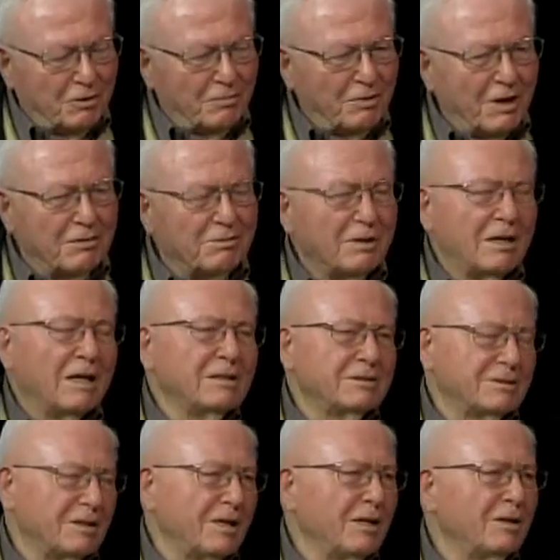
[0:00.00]
a veteran? I
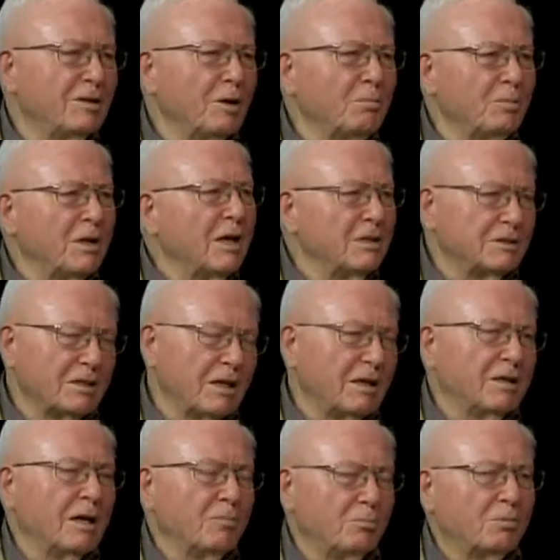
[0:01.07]
stand up and I
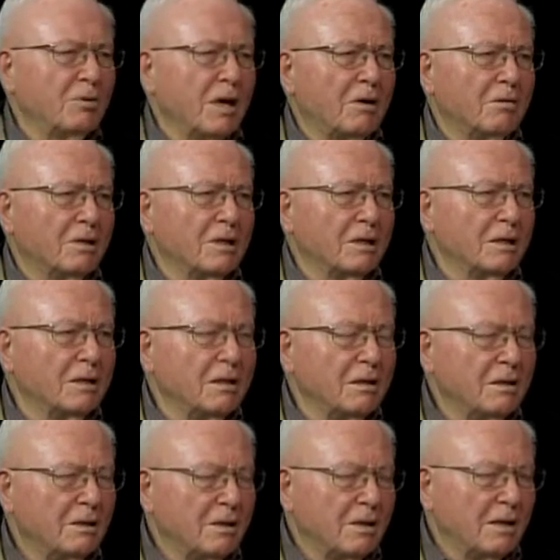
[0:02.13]
stand up proudly.
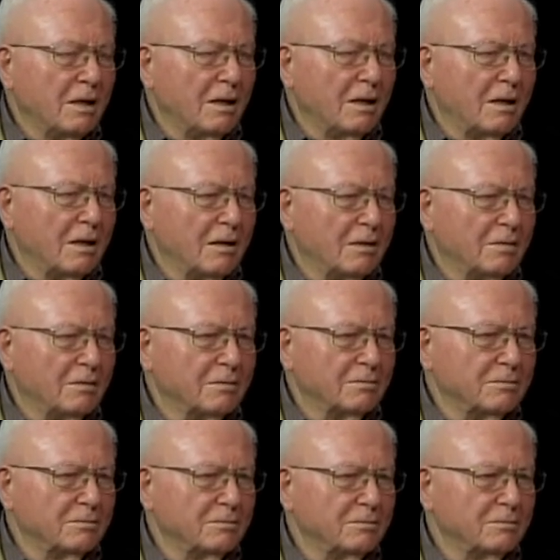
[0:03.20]
Yes.
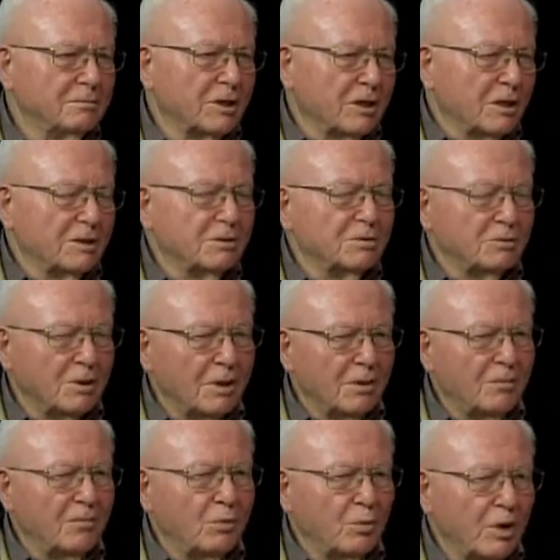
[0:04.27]
Um, because uh,
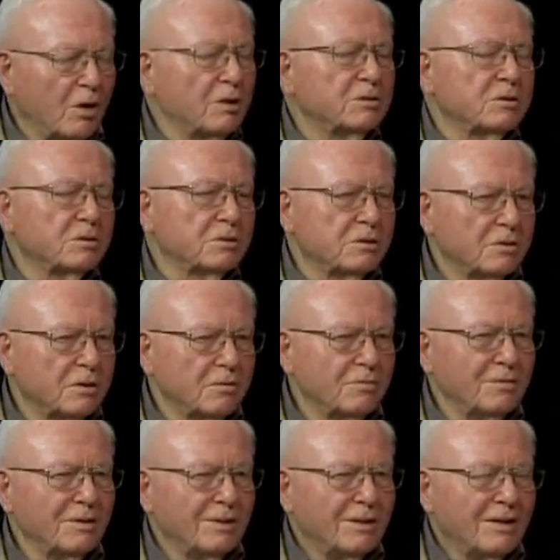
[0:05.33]
we also served.
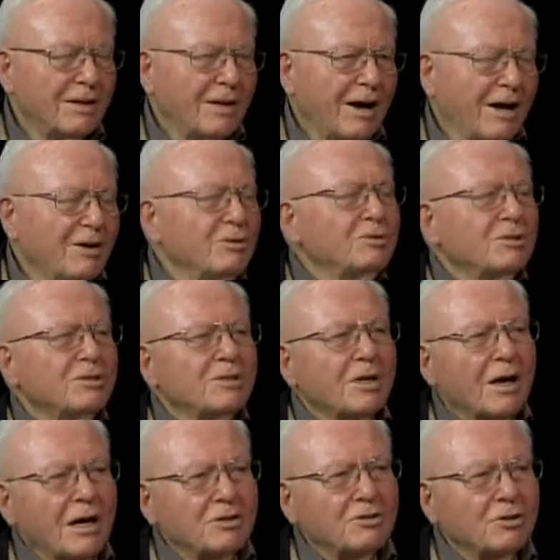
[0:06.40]
I used to say
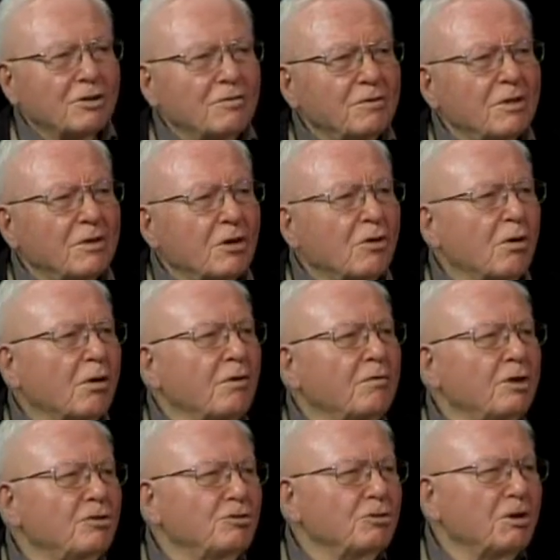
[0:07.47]
I served in the Corps of
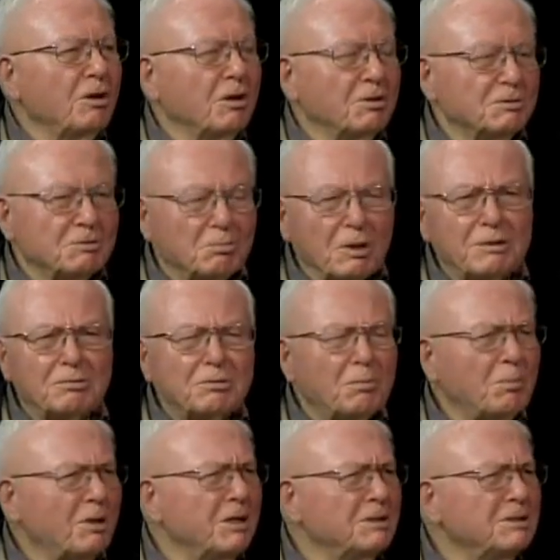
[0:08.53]
Engineers. Mm -hmm. What mm-hmm. the
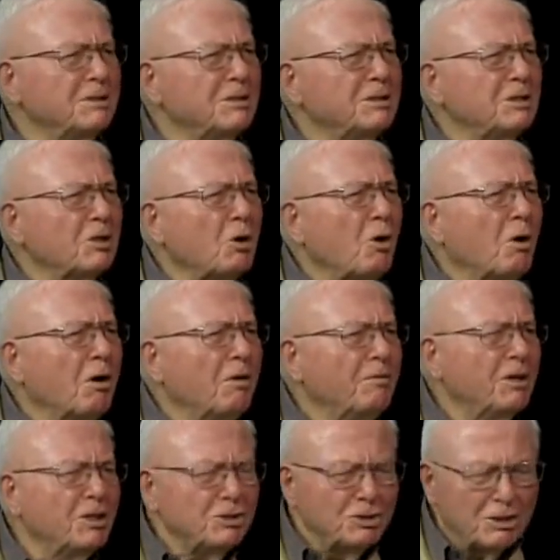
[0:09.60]
blazes is the Corps of
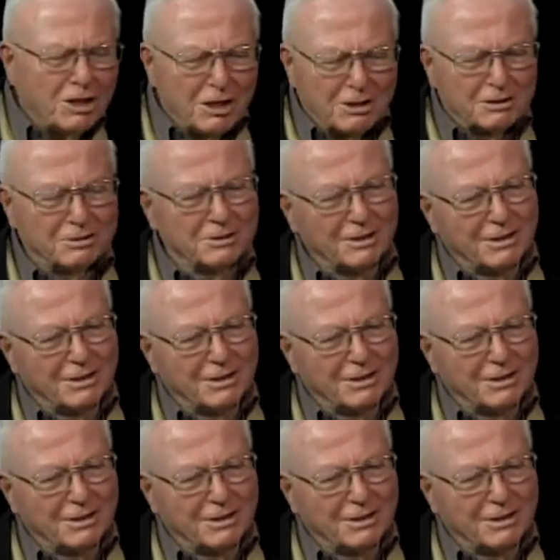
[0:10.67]
Engineers?